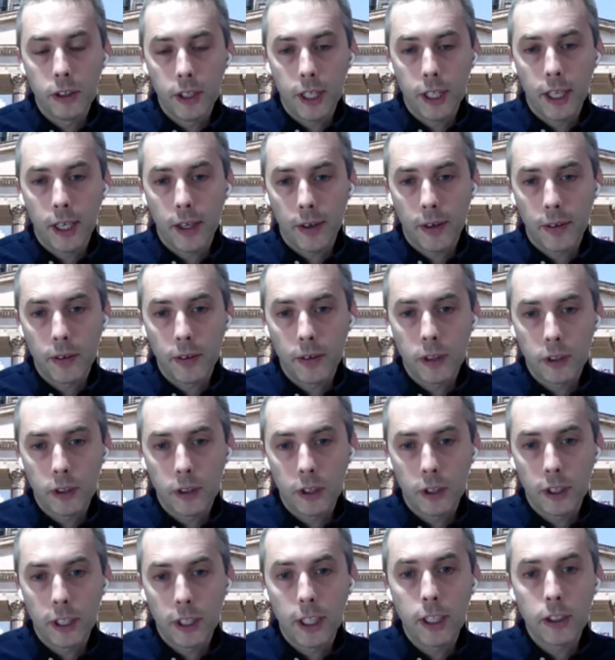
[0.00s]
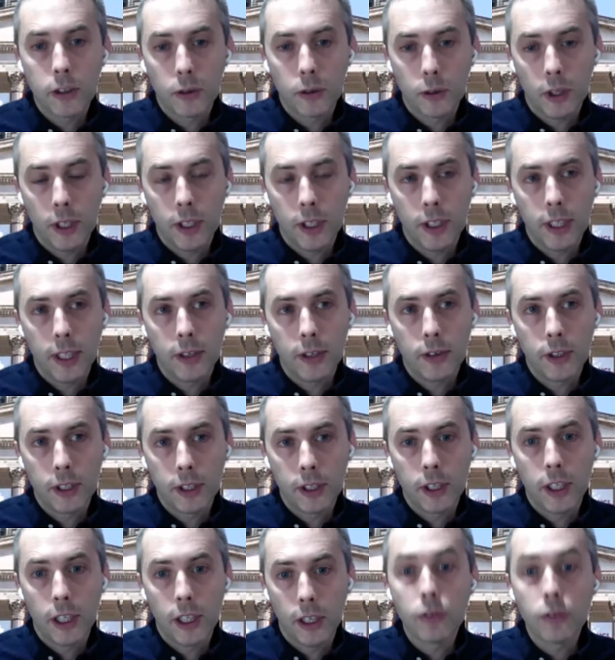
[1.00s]
yeah, so I think it's a, there
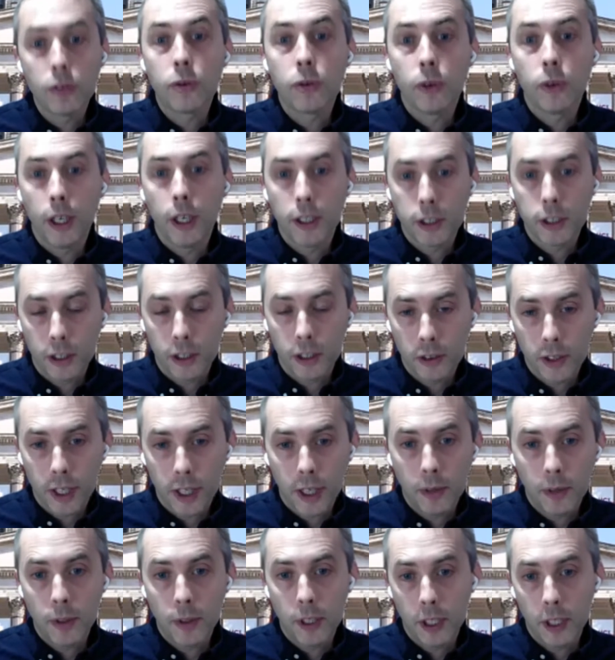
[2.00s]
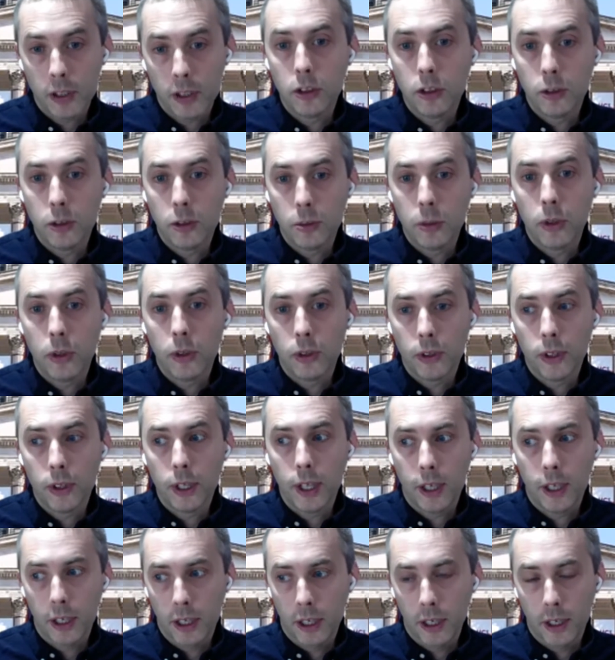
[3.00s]
isn't enough work done on that, and we need to do more
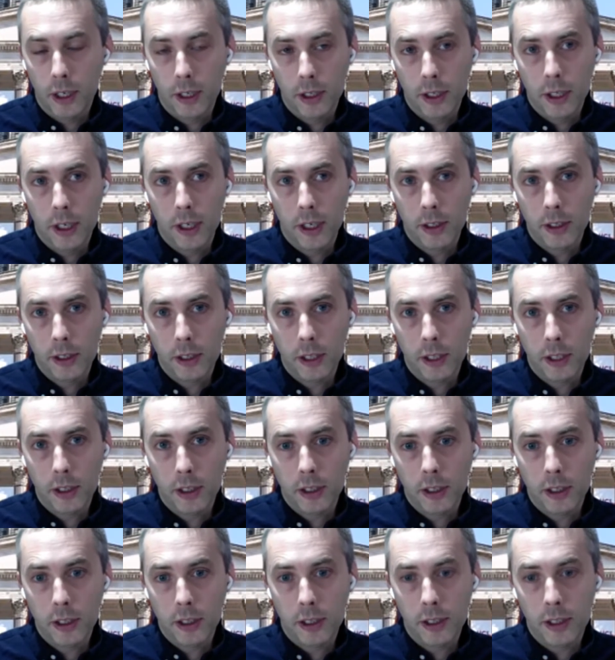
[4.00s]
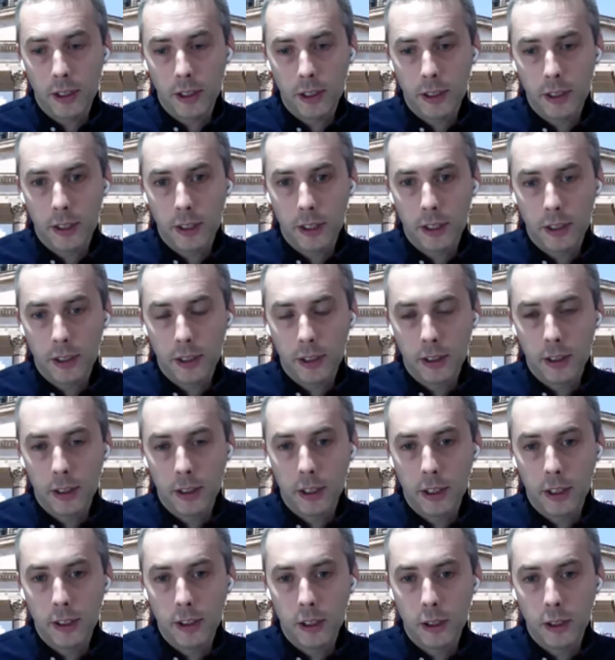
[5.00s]
on that, and and I think that
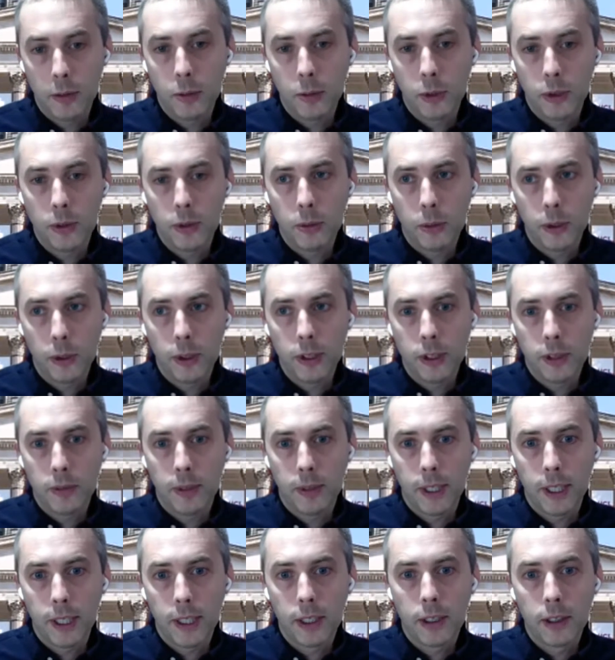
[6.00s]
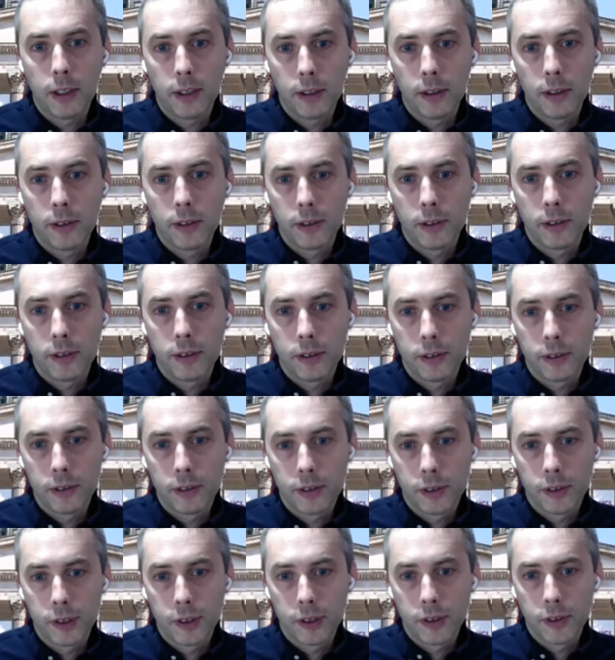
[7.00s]
it's an yeah. important point to make. Yeah,
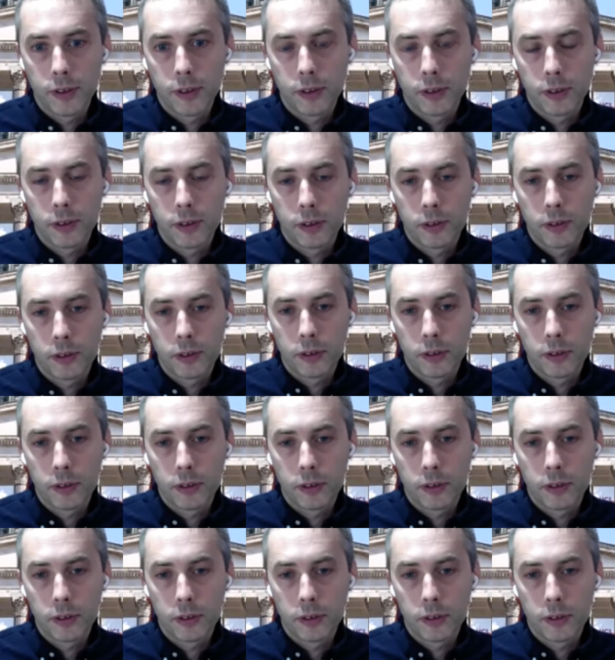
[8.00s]
can you